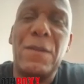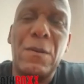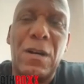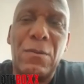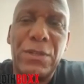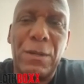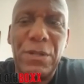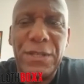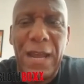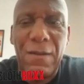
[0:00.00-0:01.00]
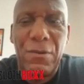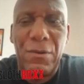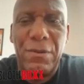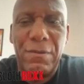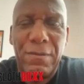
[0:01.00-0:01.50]
that I'll say with
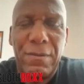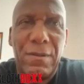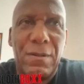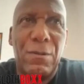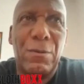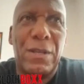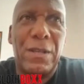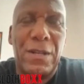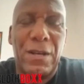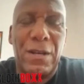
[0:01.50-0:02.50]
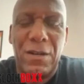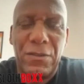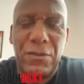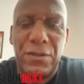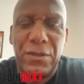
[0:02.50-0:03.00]
Darren, look, you know, in
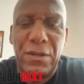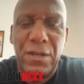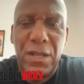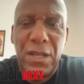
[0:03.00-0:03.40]
hindsight, that